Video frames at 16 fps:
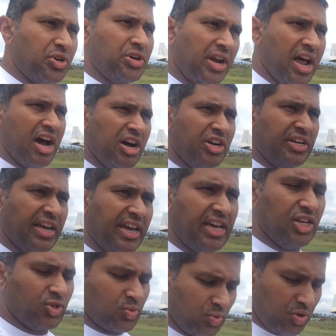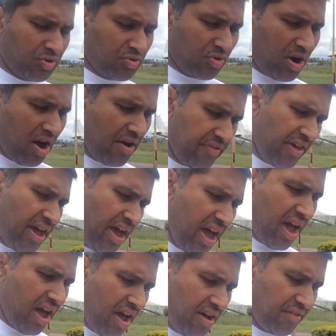nowadays would rather
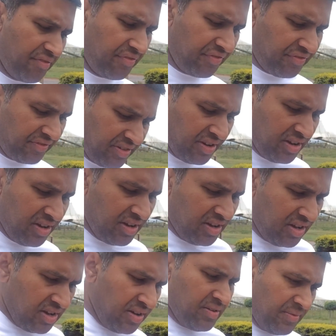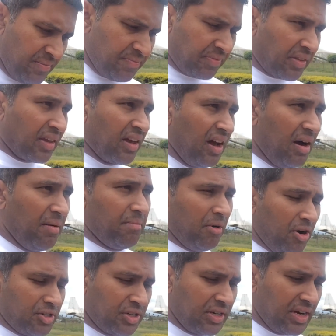have a
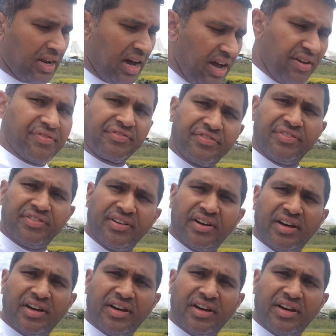modern life.